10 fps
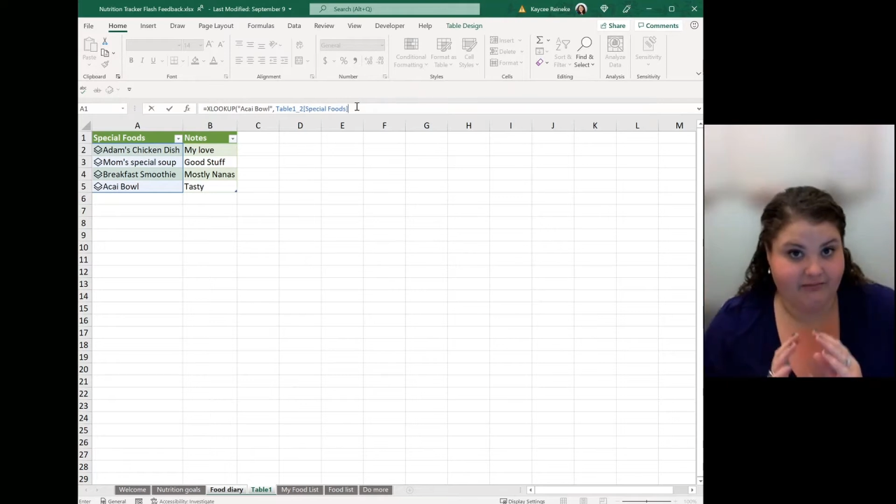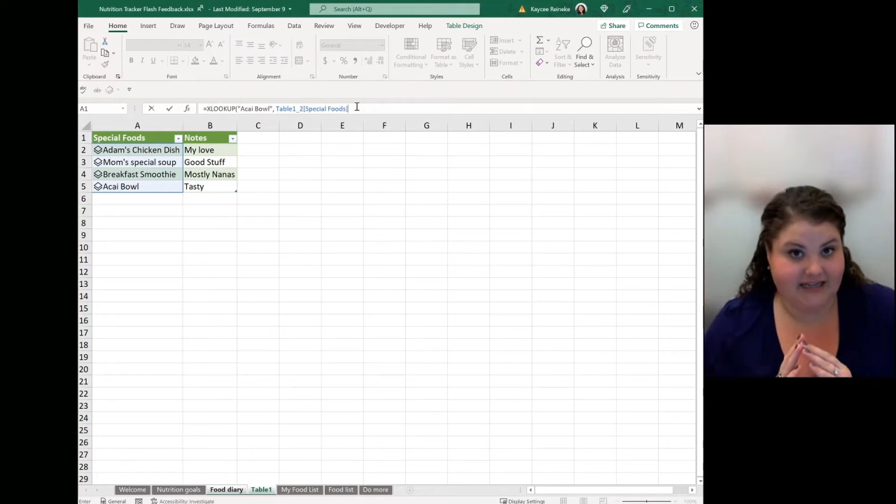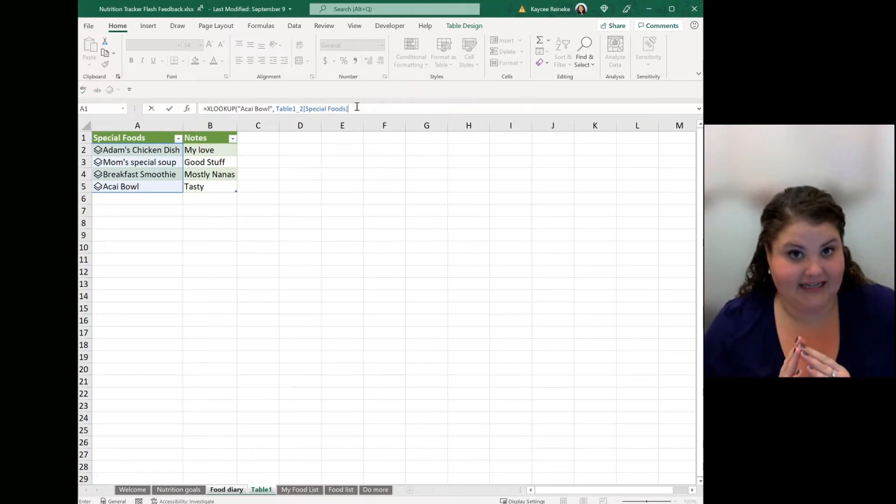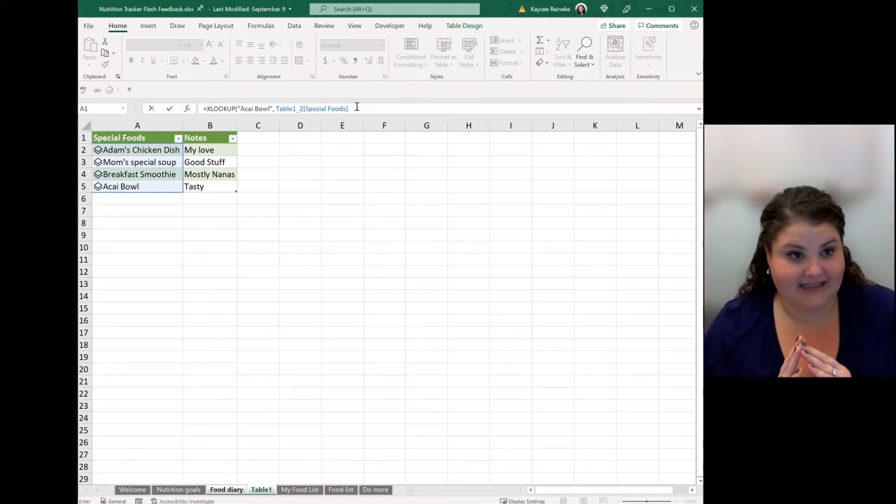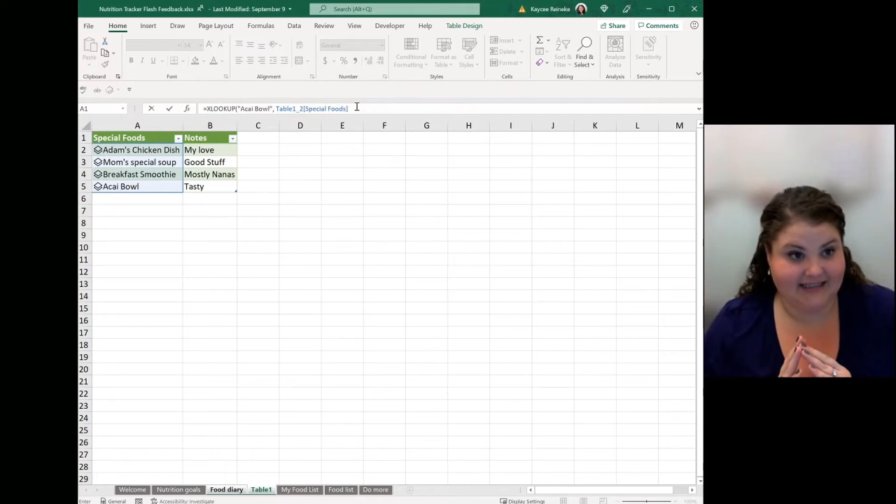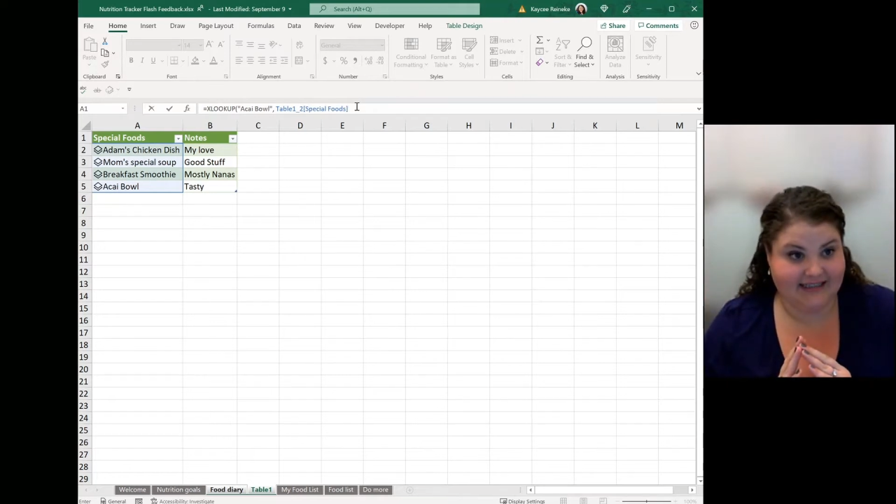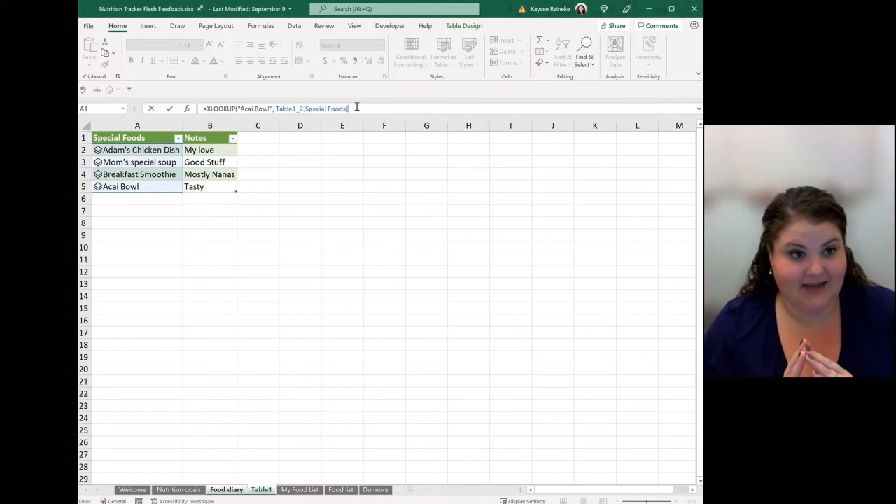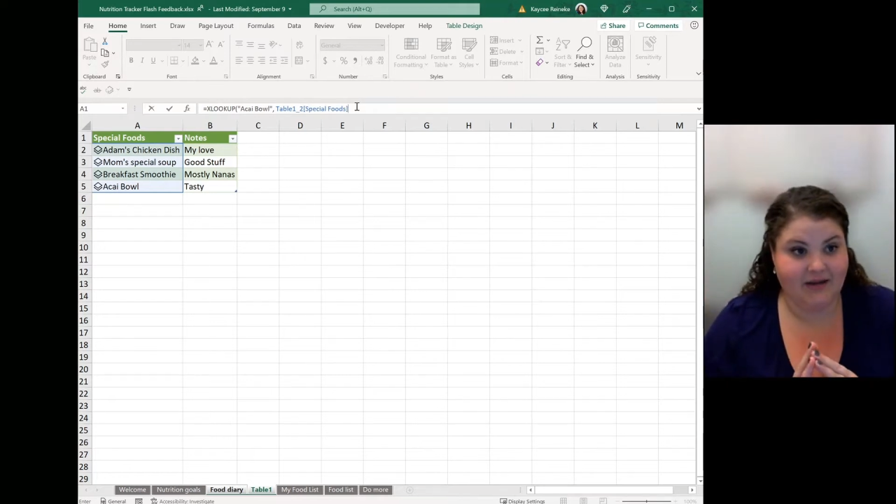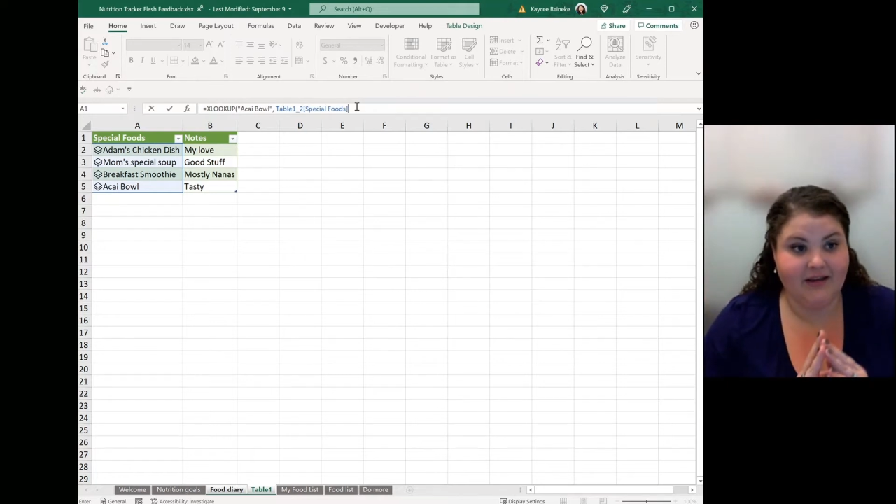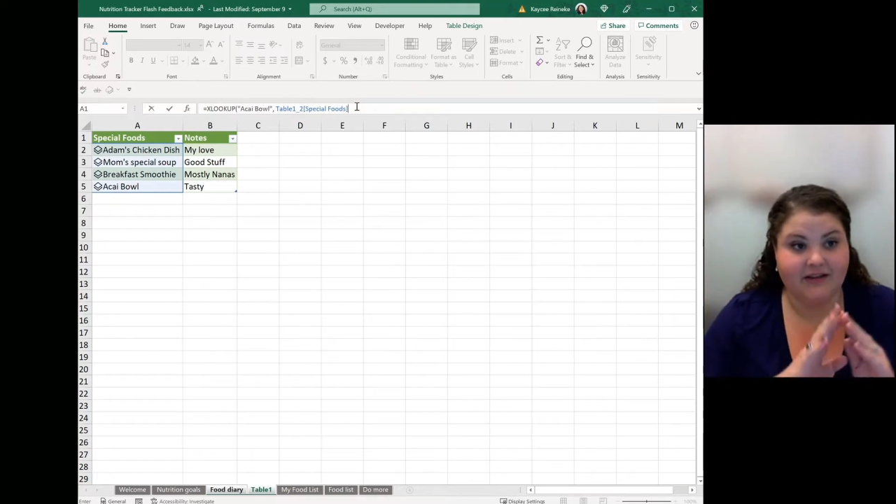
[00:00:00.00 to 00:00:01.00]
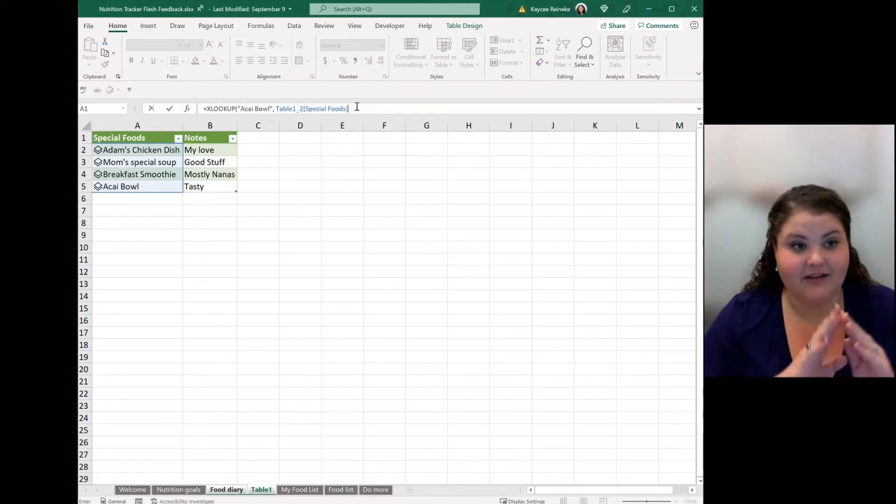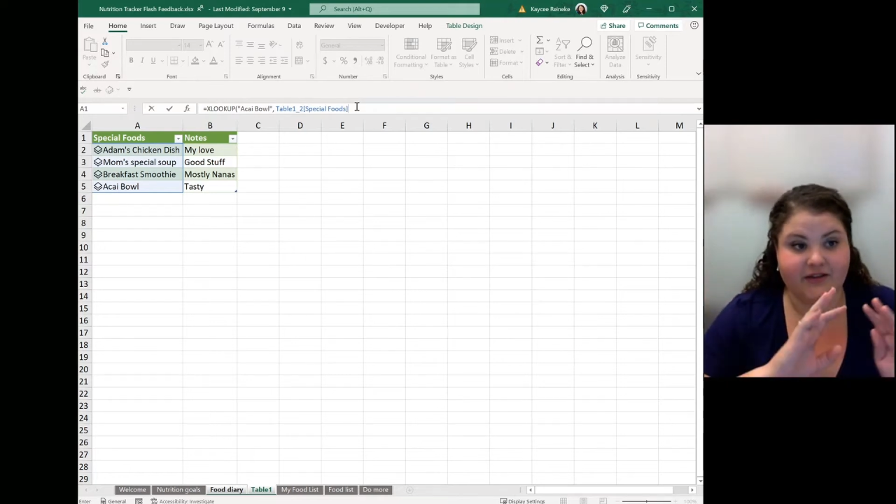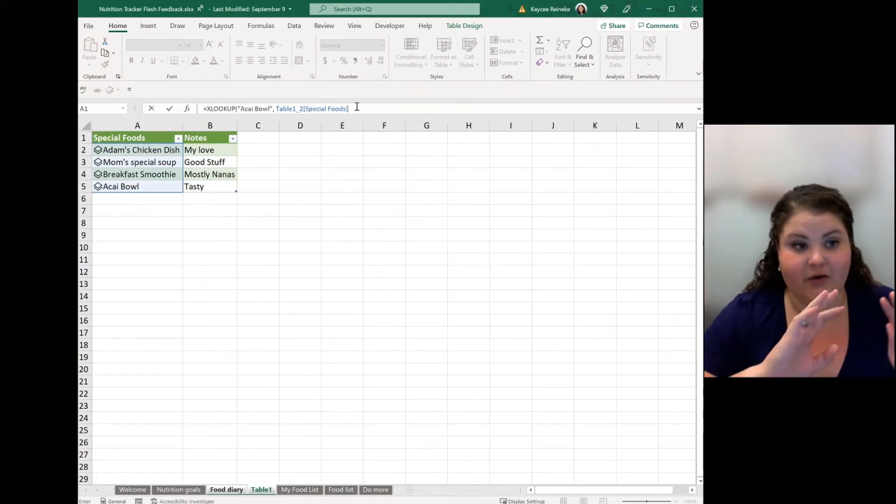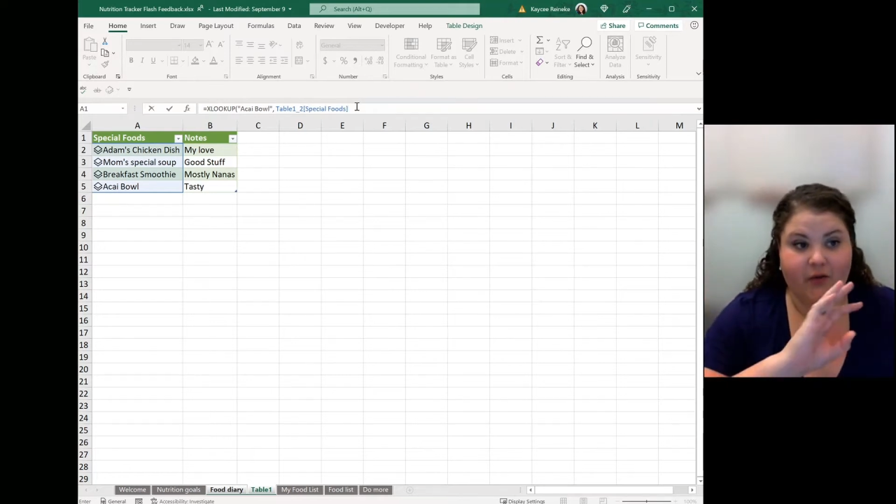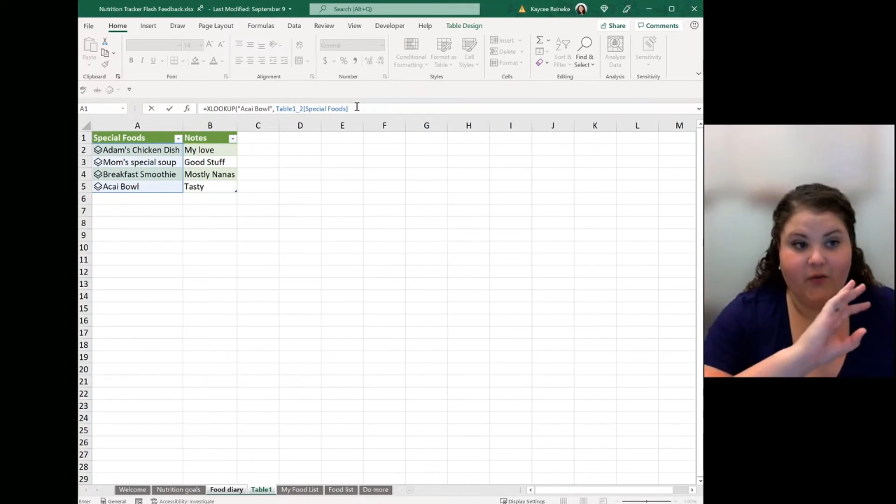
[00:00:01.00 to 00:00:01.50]
of my data type.
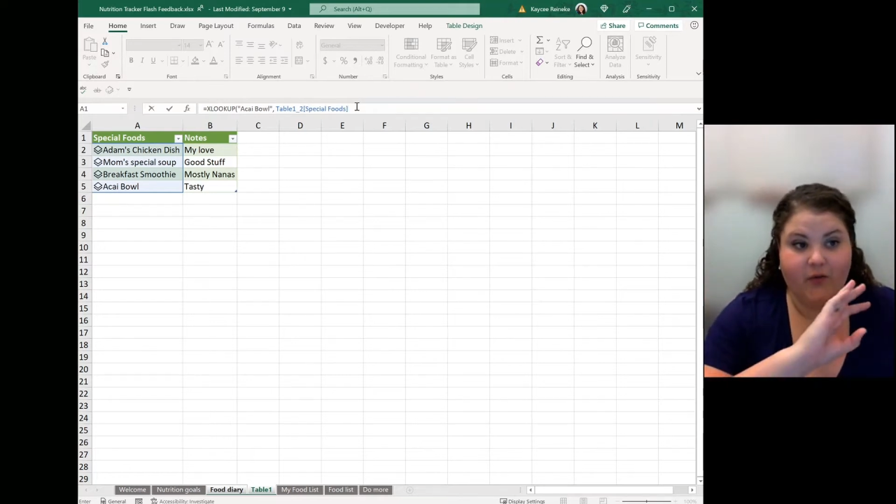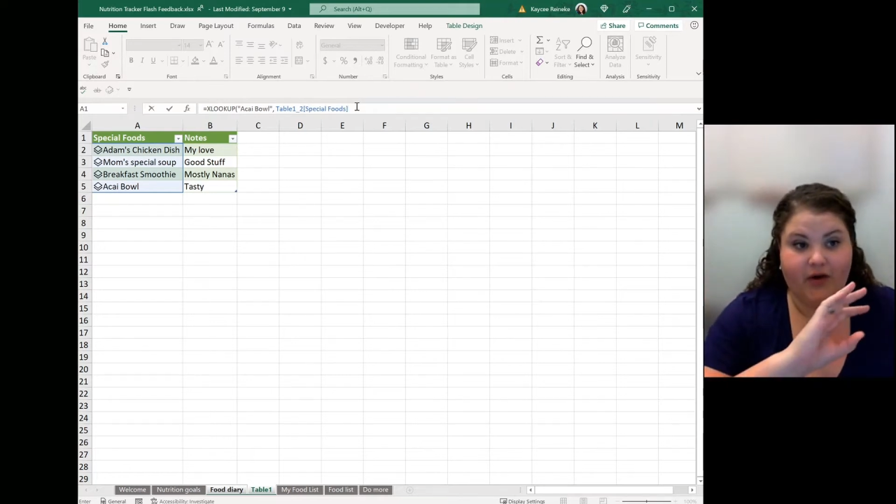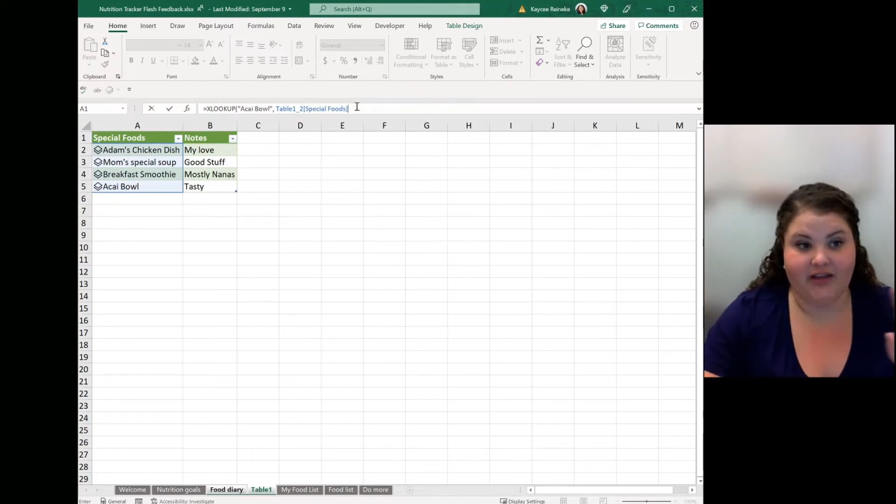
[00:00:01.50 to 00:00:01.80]
So